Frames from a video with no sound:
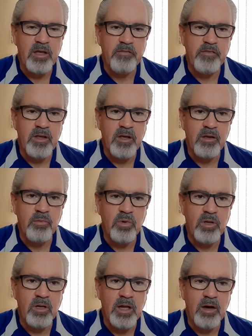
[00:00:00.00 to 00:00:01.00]
if they
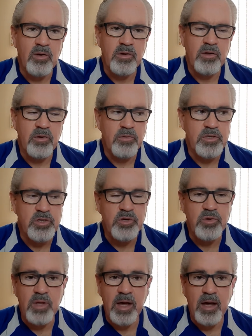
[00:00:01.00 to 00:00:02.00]
will allow you to
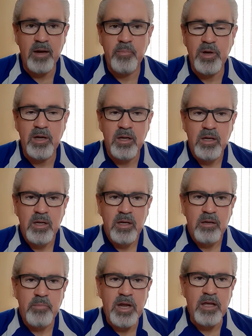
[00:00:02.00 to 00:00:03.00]
do that. But
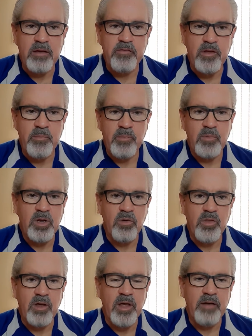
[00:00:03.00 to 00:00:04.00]
many of them,
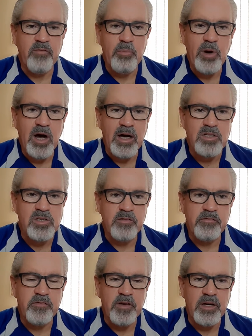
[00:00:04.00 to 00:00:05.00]
they'll have a box
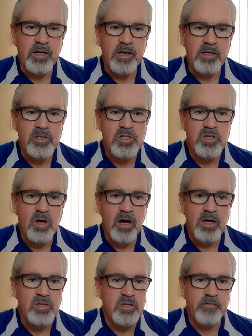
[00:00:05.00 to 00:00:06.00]
of
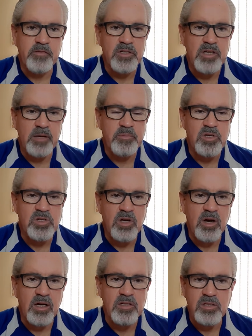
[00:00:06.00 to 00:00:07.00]
socks, different types of
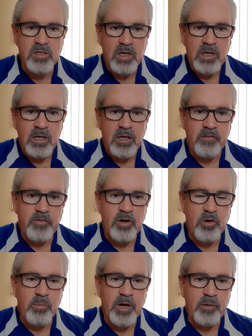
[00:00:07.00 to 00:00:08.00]
socks, if you
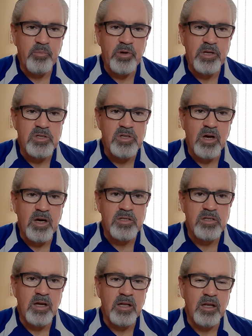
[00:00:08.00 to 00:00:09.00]
don't mind putting
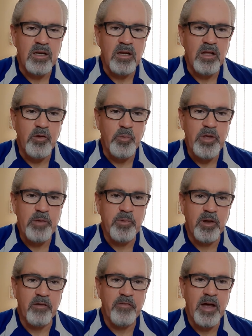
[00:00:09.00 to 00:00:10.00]
socks on that other
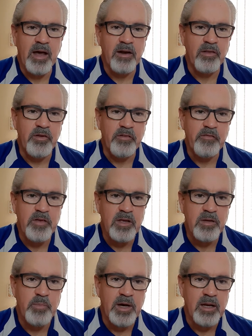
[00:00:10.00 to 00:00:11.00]
people have had on their
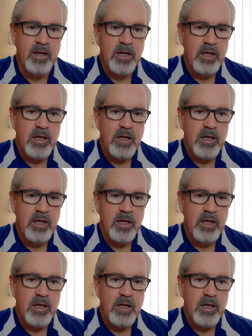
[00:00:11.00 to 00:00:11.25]
feet. But,